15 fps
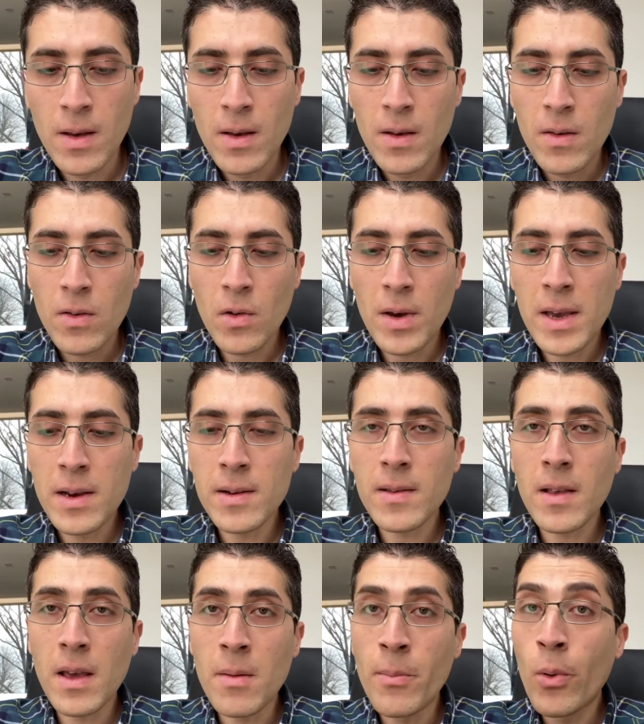so here's
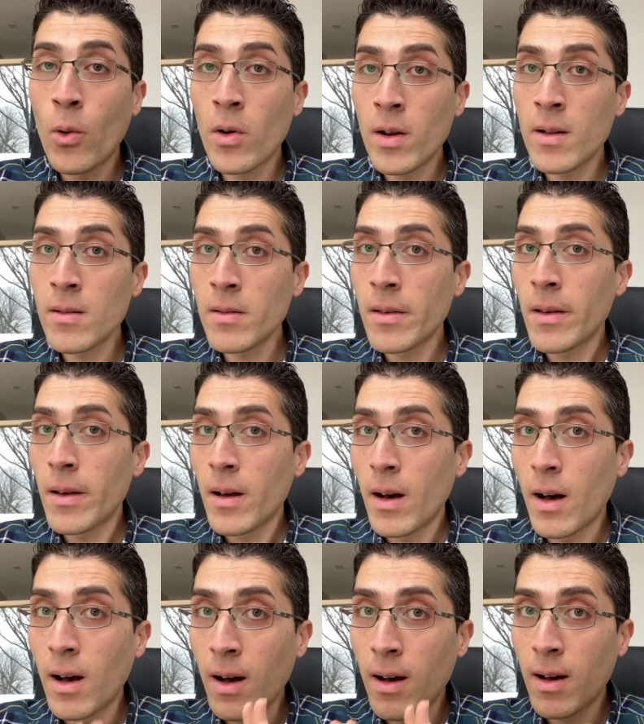the important
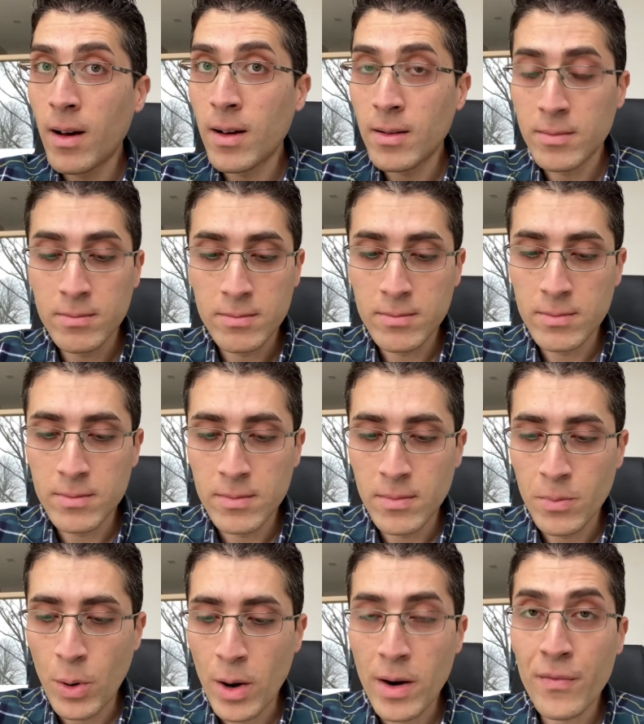
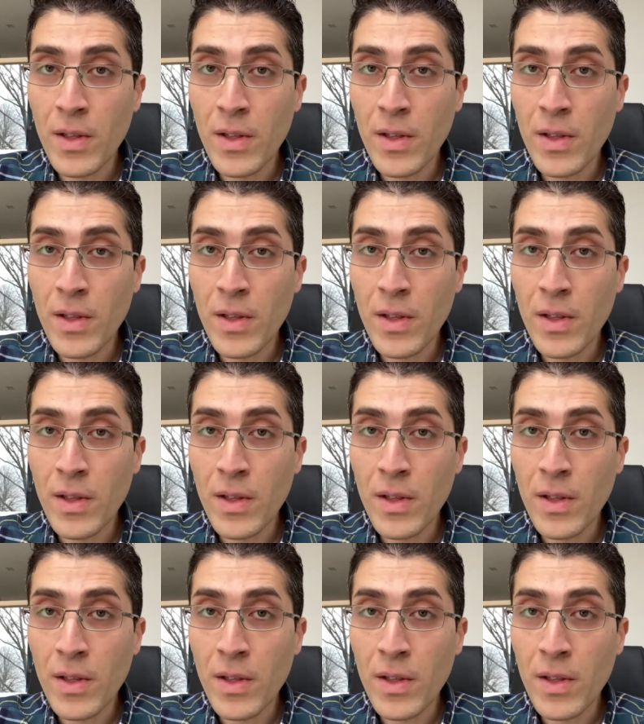part of the